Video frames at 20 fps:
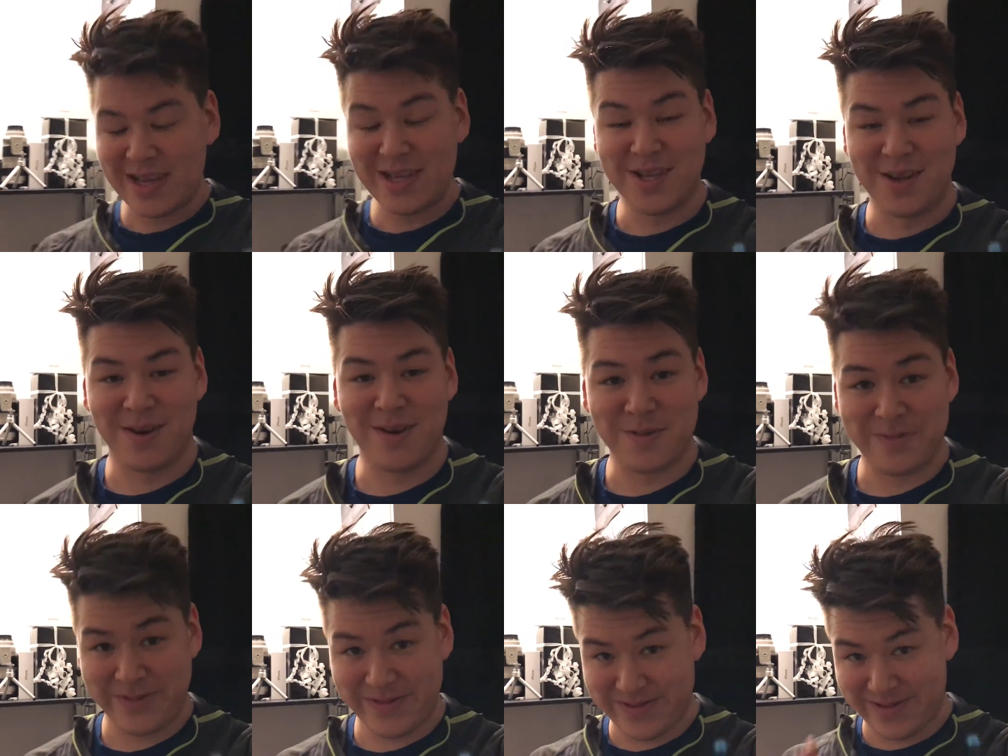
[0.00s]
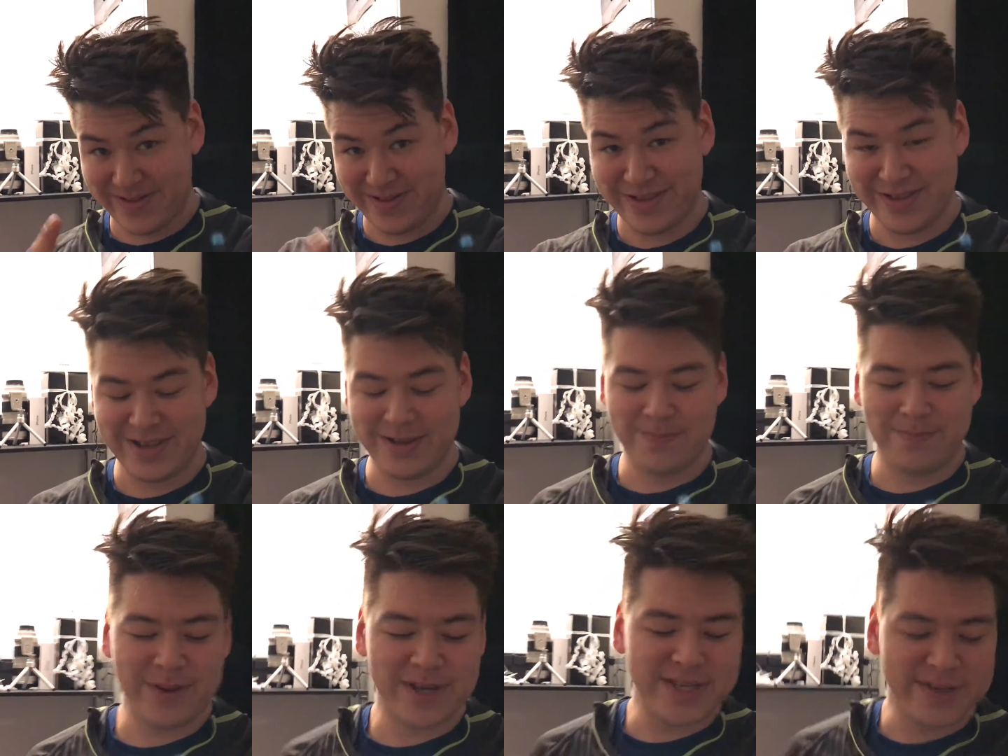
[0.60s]
So,
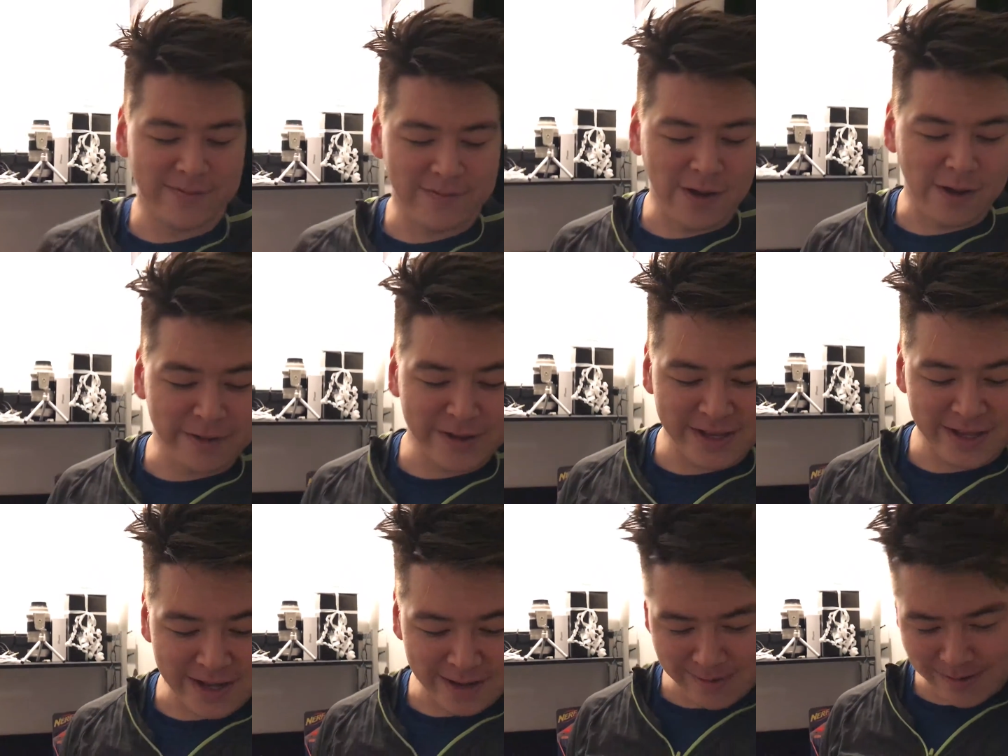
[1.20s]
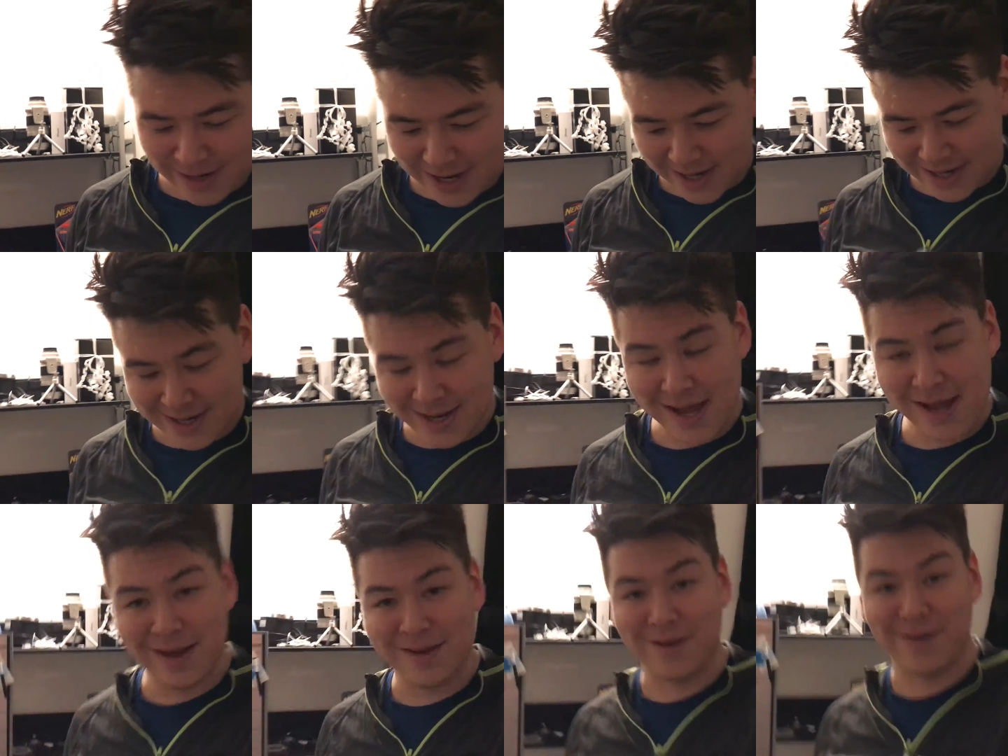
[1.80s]
it best vlog it go down
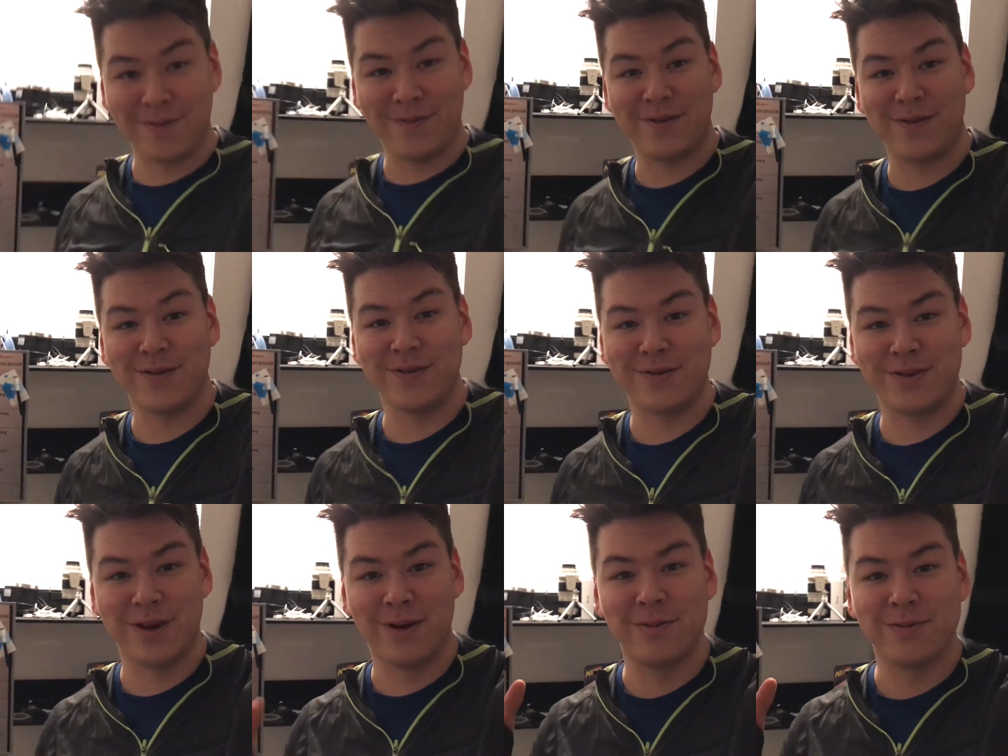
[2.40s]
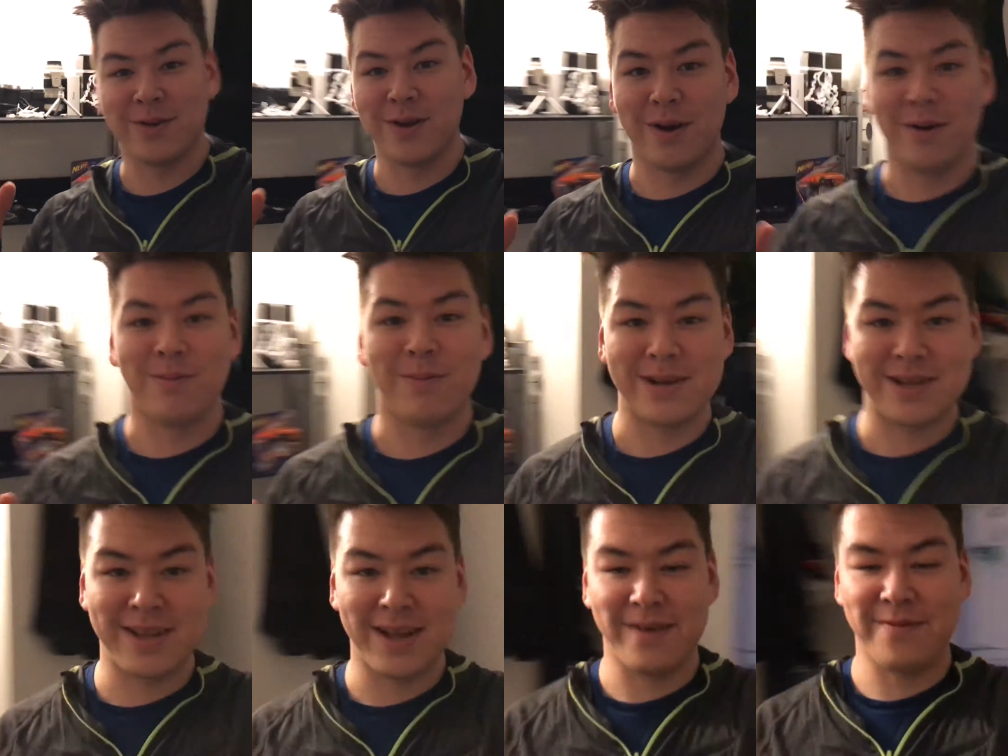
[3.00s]
there if you don't know
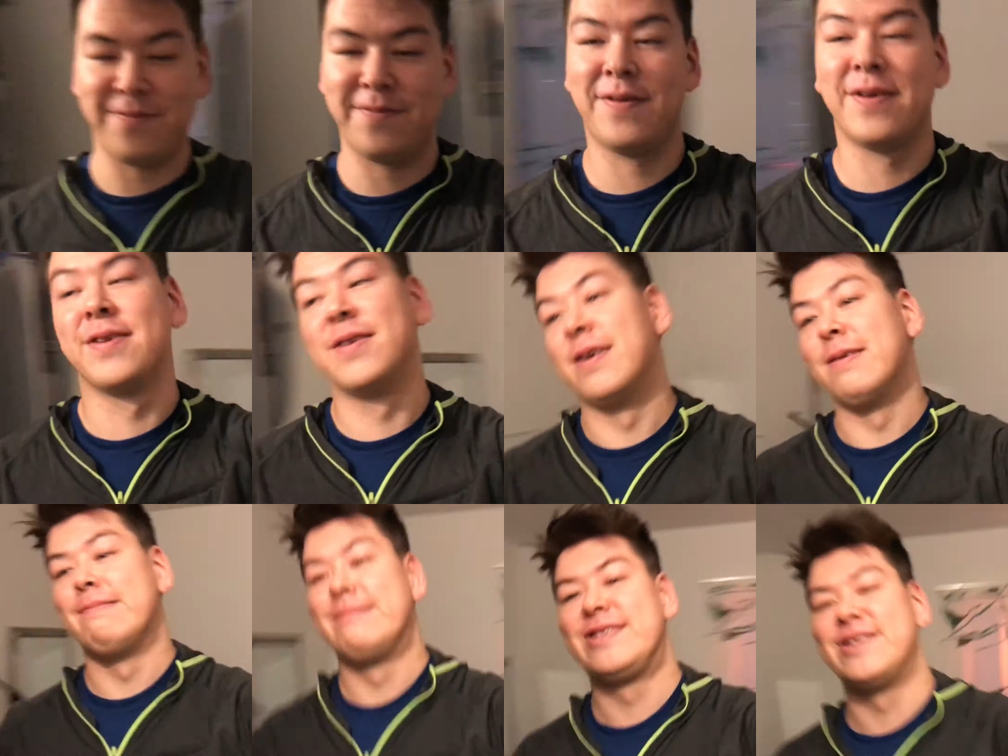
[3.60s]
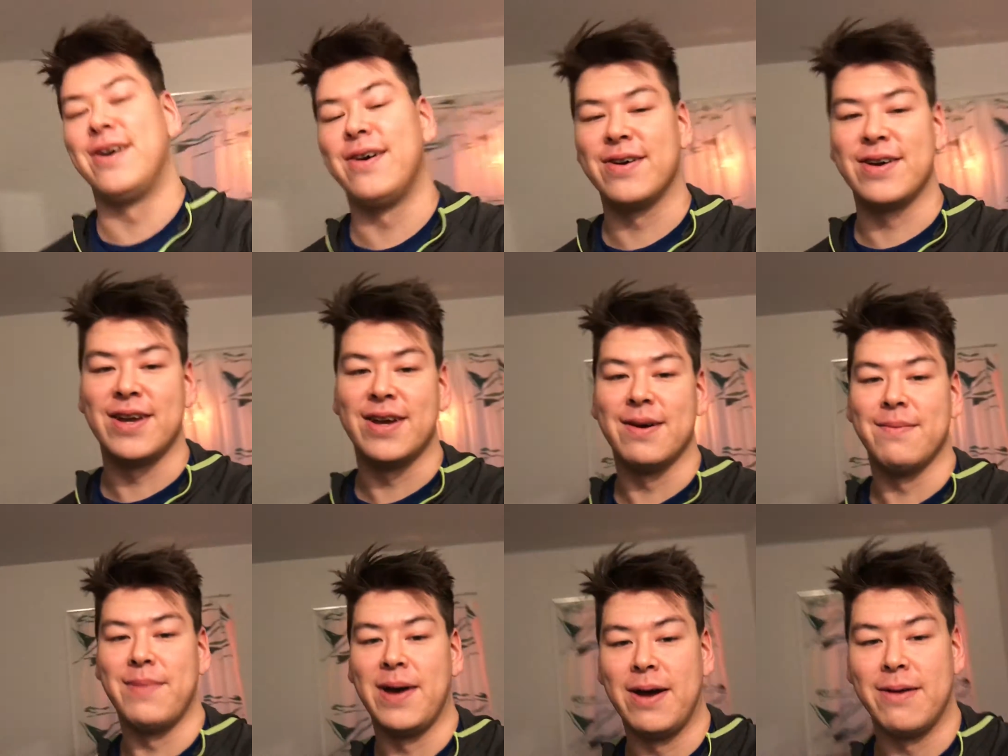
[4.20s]
what the fuck I'm
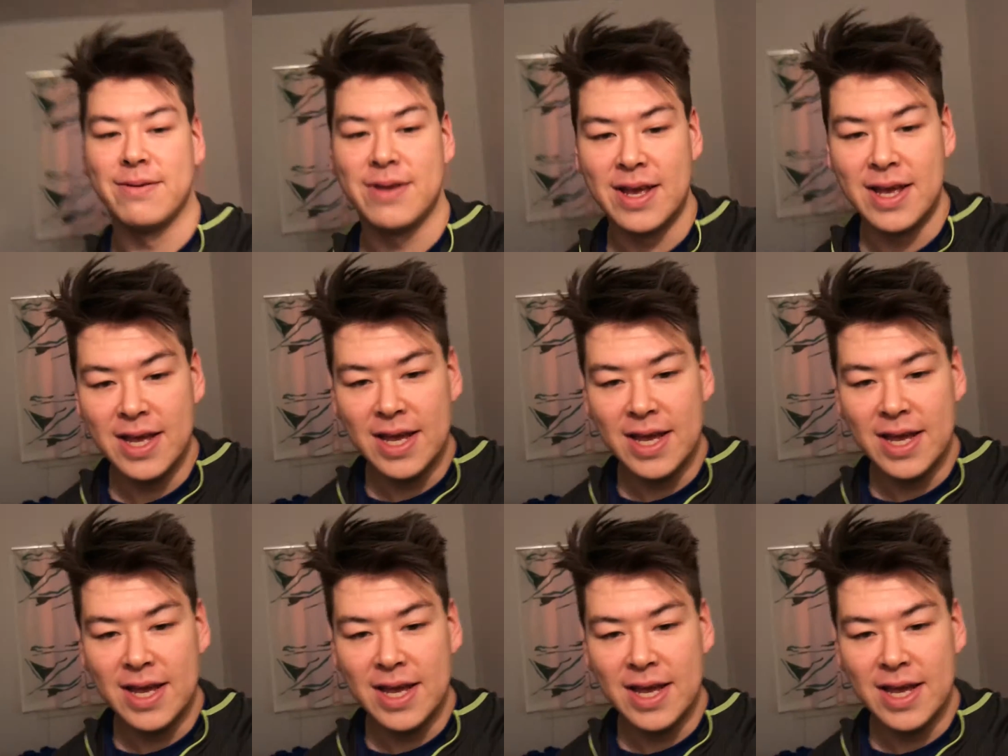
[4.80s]
talking about.